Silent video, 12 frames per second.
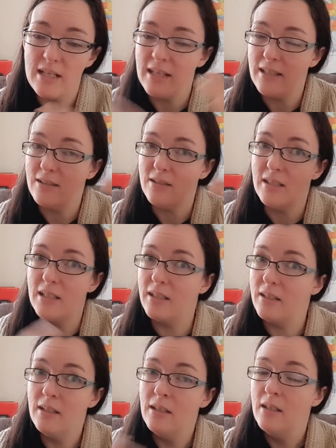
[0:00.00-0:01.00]
That is like
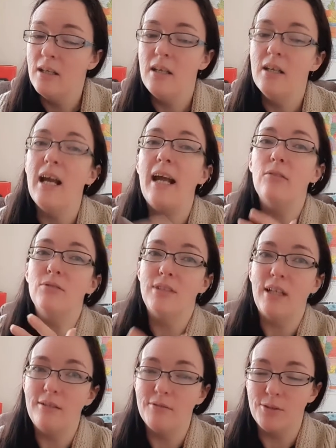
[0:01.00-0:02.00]

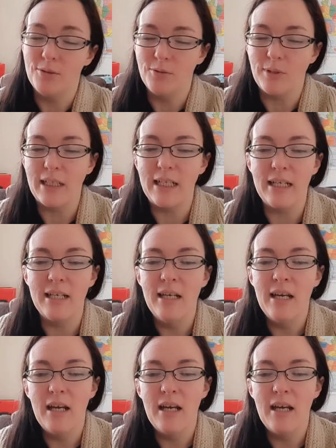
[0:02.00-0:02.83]
outside of school reading.